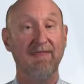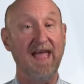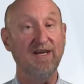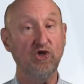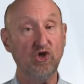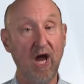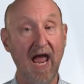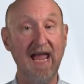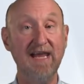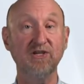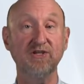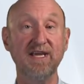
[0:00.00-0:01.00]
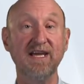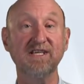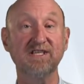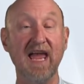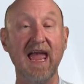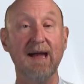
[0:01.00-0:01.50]
They changed the
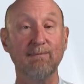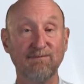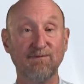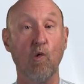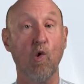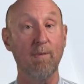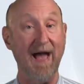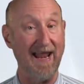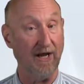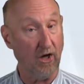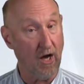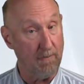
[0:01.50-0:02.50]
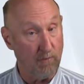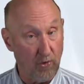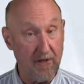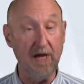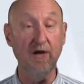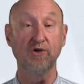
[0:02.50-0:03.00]
exam format a couple
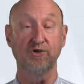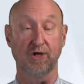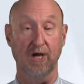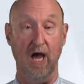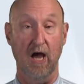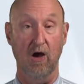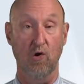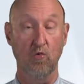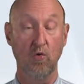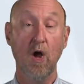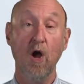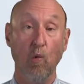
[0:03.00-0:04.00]
years ago.